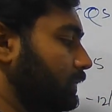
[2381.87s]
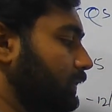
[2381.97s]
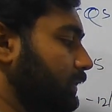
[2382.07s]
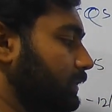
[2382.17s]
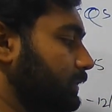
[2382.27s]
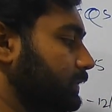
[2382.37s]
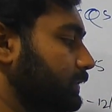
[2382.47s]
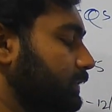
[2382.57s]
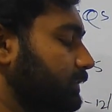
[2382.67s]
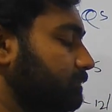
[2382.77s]
Then
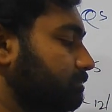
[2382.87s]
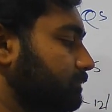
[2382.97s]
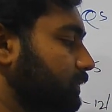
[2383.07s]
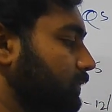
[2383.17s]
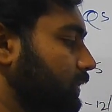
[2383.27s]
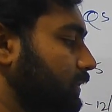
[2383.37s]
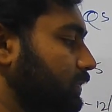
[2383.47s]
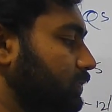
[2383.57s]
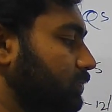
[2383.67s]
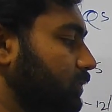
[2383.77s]
okay,
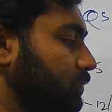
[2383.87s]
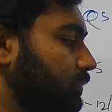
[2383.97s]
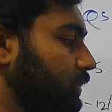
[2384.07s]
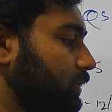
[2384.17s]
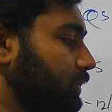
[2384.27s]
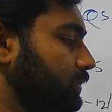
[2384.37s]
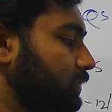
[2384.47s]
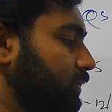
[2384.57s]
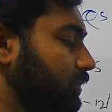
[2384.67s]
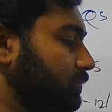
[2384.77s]
this is about marking
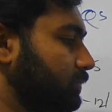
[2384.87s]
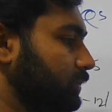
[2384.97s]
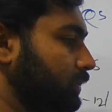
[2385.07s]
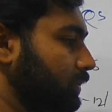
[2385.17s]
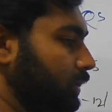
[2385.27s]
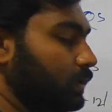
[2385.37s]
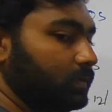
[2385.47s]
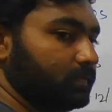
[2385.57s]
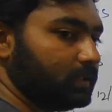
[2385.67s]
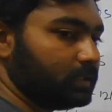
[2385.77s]
scheme,
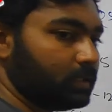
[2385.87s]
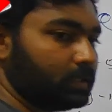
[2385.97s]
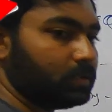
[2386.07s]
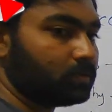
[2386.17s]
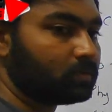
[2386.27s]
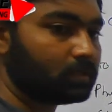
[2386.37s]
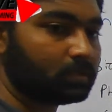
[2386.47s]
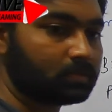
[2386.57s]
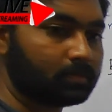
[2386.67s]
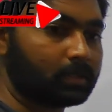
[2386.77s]
and we write
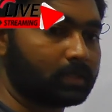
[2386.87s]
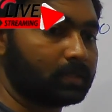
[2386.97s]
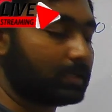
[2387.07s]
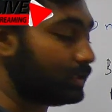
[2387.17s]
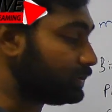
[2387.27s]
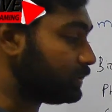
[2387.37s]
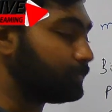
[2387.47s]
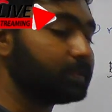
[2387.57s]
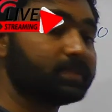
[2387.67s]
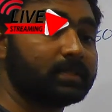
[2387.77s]
according to the marking
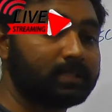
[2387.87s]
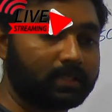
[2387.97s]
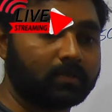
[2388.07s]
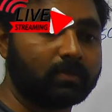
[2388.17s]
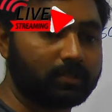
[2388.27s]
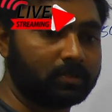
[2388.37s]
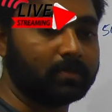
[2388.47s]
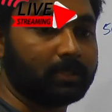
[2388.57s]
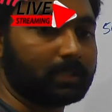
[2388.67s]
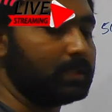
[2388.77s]
100% according to
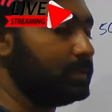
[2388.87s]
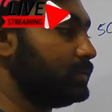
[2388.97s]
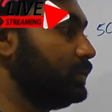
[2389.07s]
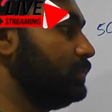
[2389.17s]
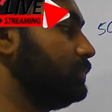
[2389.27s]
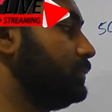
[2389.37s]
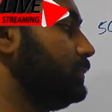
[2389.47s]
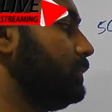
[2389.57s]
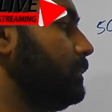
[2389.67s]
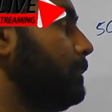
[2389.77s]
the marking schemes.